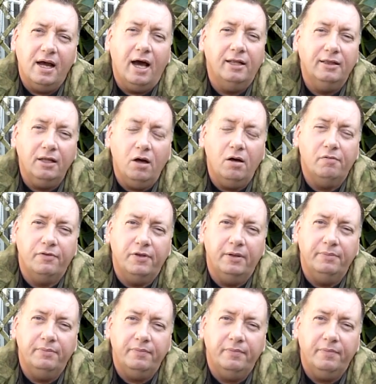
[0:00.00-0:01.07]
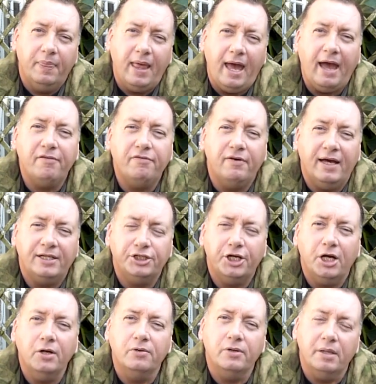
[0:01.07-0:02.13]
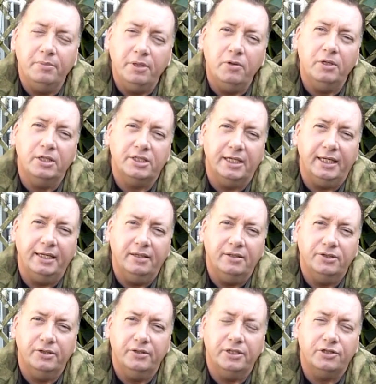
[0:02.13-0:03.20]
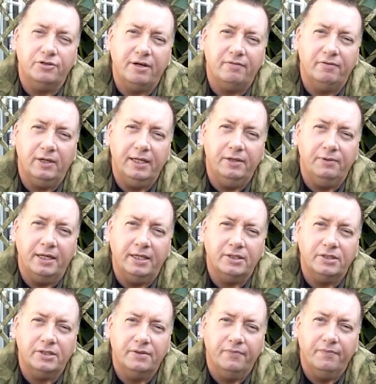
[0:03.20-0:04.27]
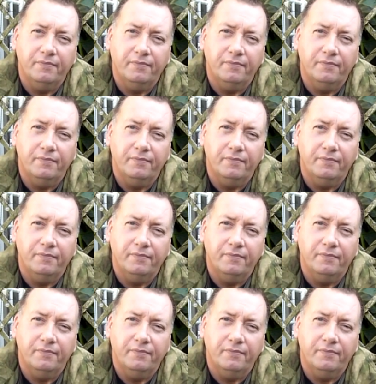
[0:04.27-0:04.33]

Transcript: a lot of them have shown immunity to this dreadful illness.